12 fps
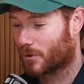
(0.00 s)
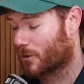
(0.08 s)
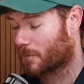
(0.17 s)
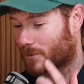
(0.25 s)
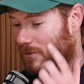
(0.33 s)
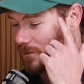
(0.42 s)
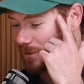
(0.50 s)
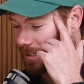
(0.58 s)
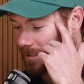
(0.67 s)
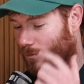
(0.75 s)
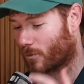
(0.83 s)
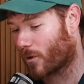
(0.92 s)
what your pursuit
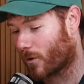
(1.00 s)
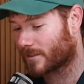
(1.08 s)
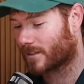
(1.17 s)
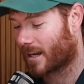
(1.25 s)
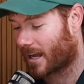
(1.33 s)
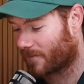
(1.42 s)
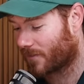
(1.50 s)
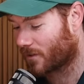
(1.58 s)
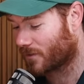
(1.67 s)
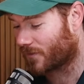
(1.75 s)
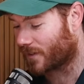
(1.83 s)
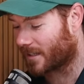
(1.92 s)
is, you're always going to have
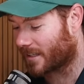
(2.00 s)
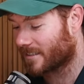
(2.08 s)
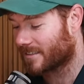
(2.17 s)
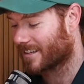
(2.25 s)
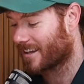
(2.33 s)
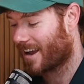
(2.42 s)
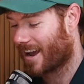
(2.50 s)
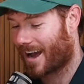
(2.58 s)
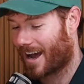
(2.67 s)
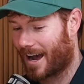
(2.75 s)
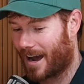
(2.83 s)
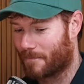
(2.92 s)
those feelings.
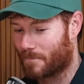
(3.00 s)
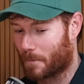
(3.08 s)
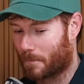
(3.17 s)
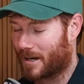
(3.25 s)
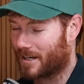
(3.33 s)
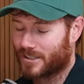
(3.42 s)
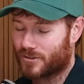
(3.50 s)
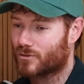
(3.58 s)
But it is